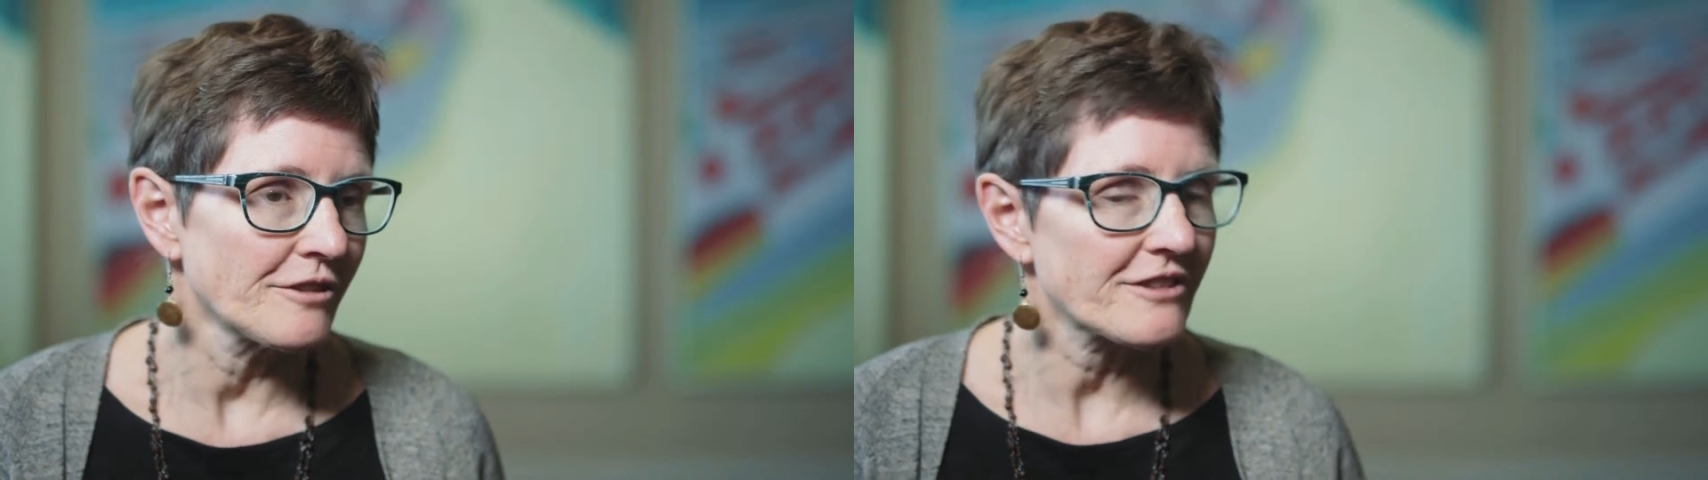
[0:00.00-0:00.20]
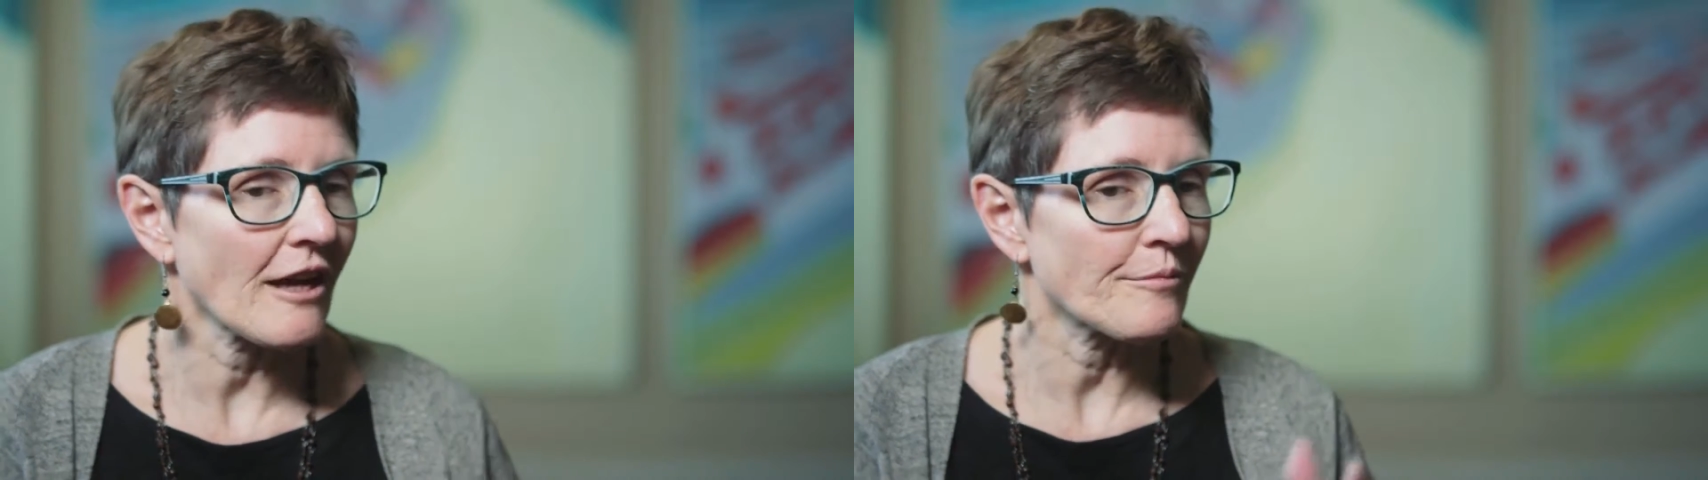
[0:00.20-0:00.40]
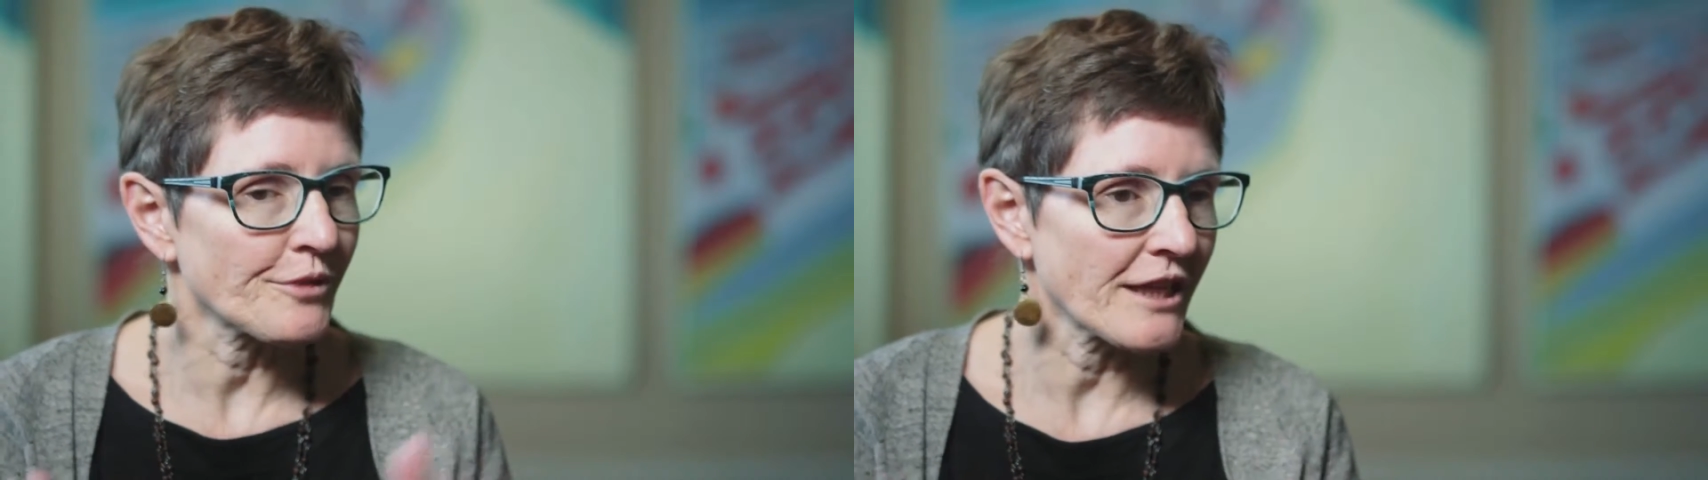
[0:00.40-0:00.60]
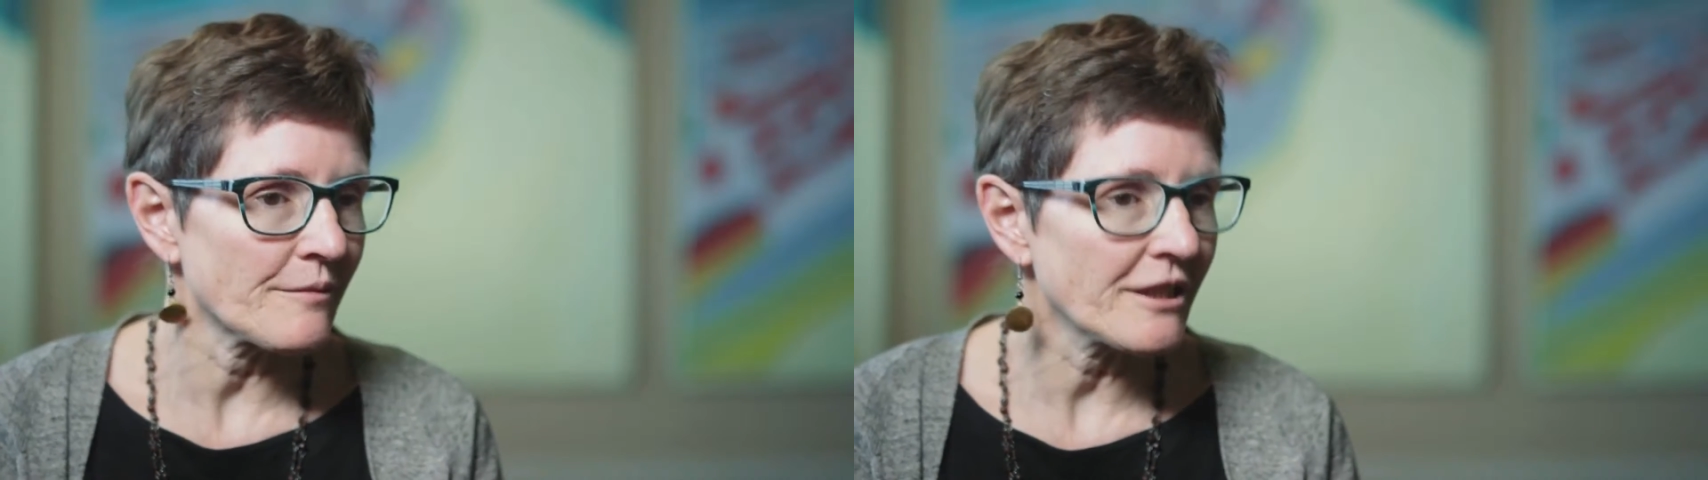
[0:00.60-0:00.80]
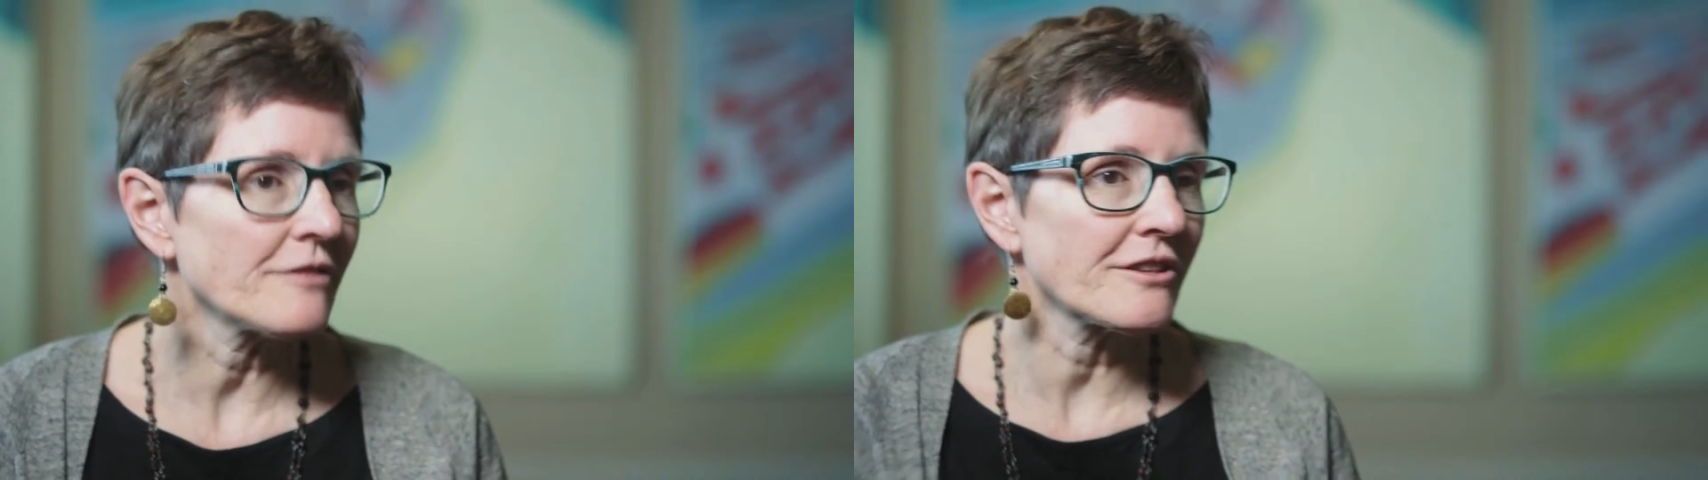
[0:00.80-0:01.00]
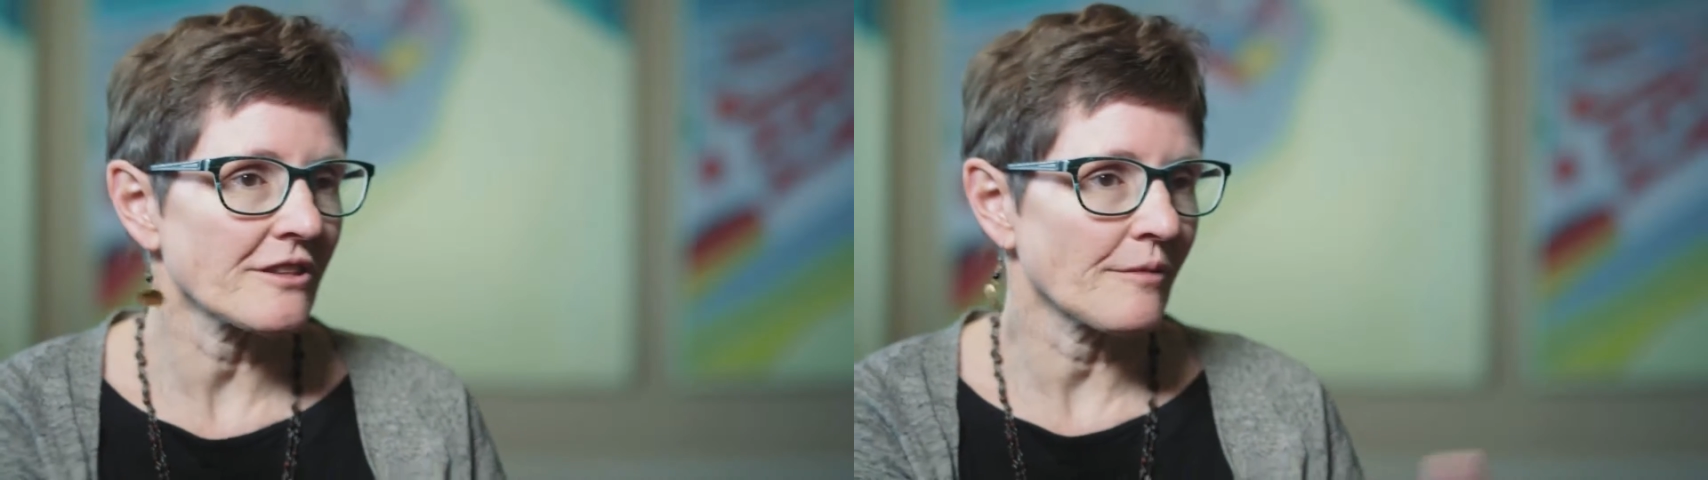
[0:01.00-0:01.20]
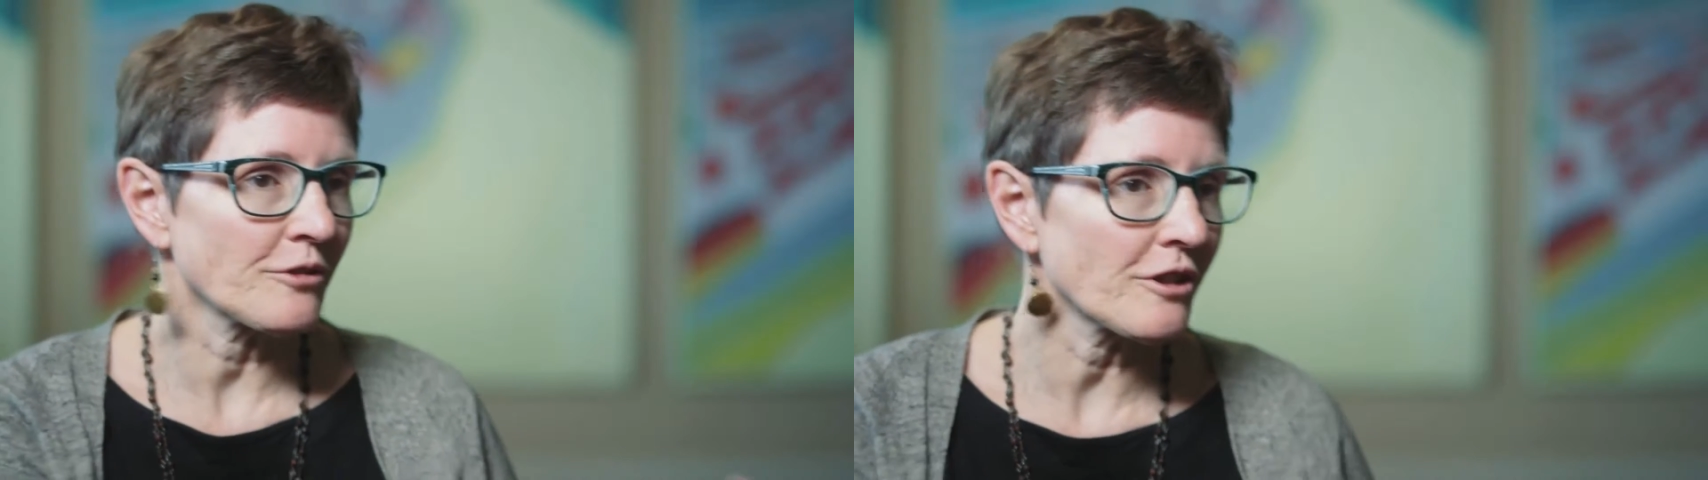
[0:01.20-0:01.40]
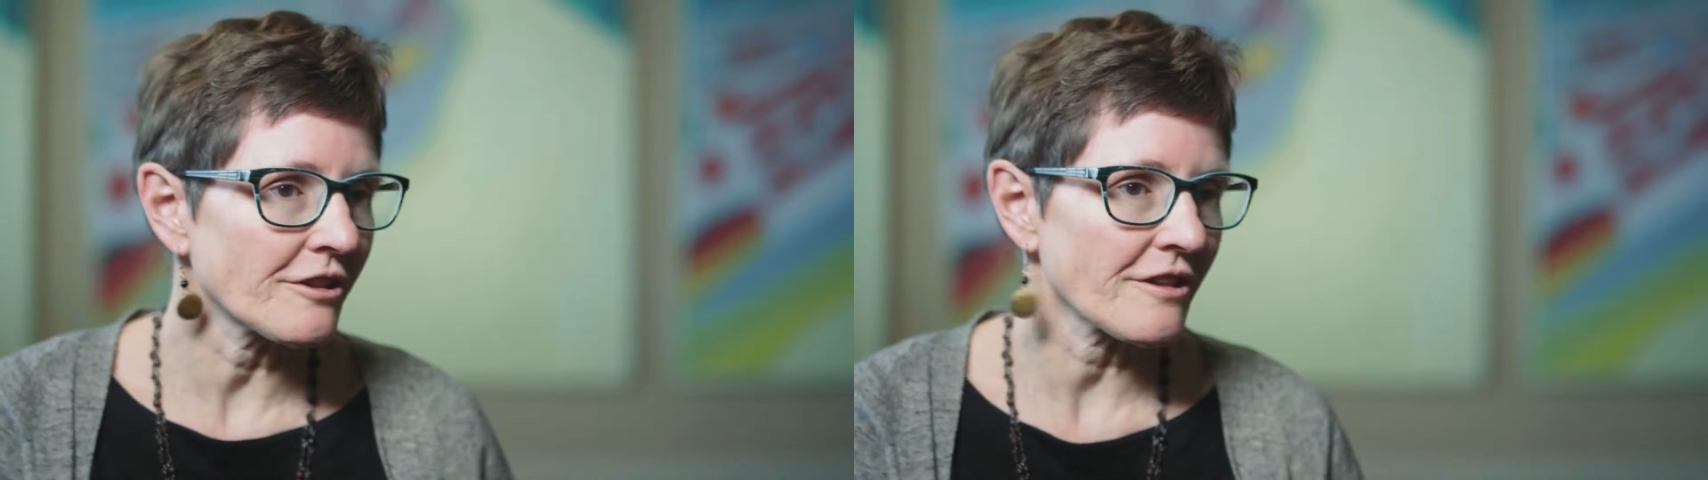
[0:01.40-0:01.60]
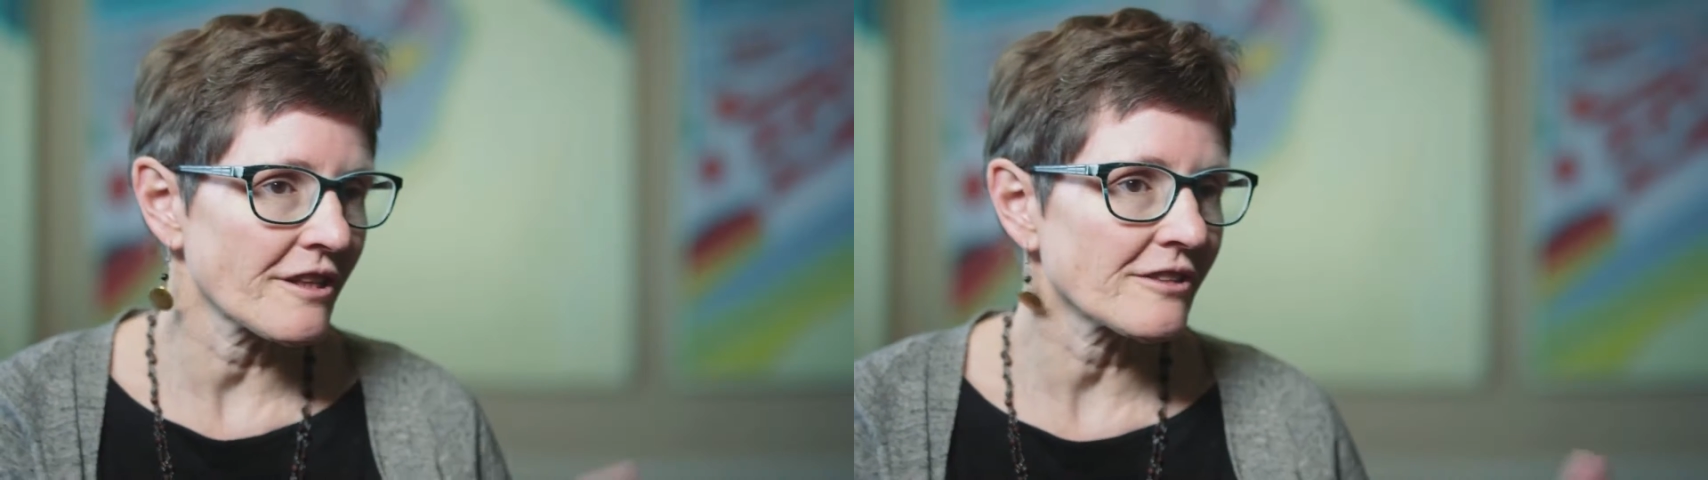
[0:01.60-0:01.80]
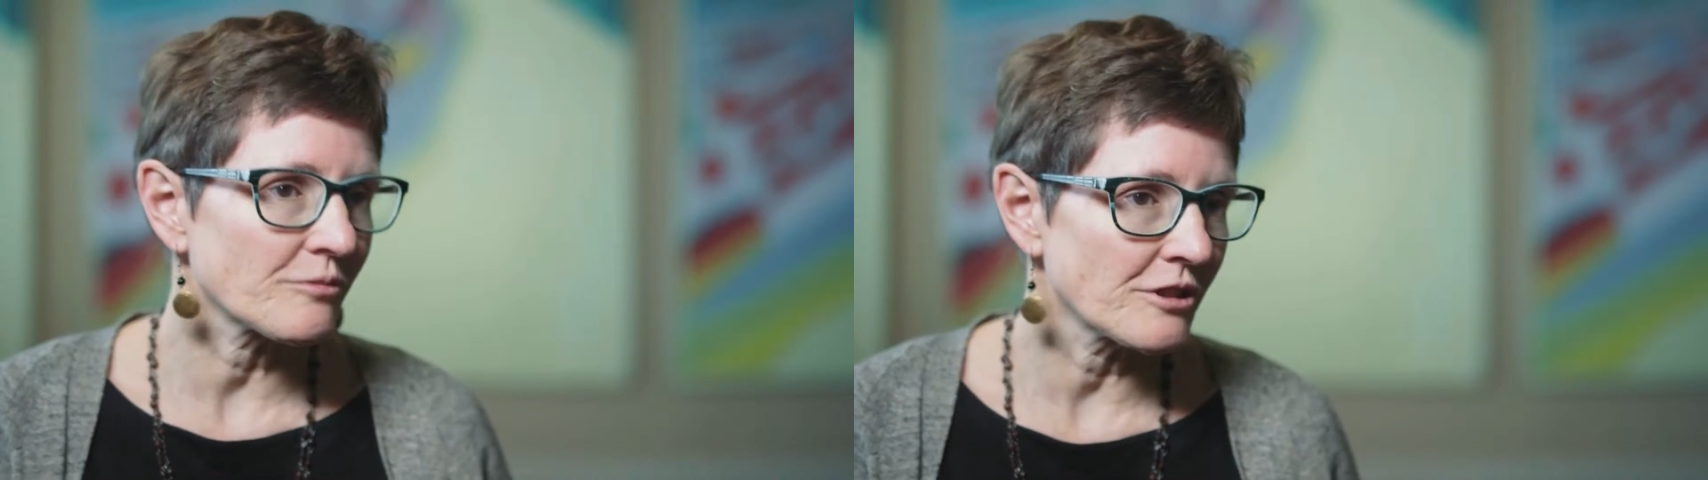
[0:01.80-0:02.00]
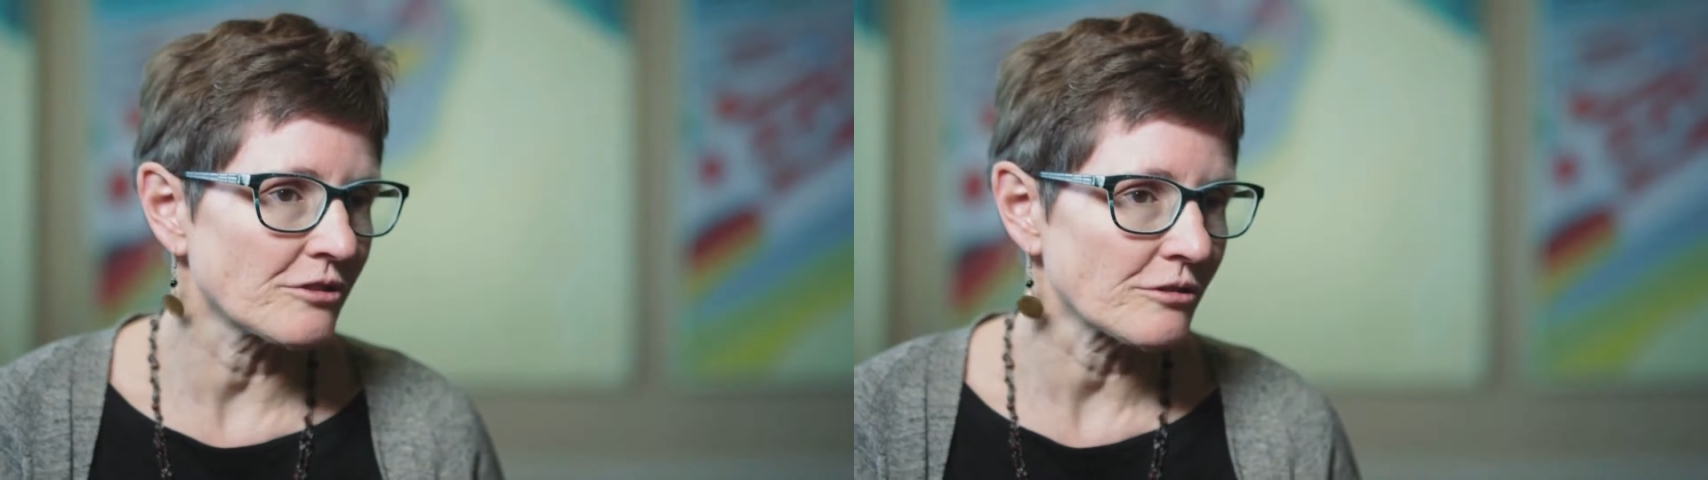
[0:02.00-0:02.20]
stopped blaming, we stopped doing all the things we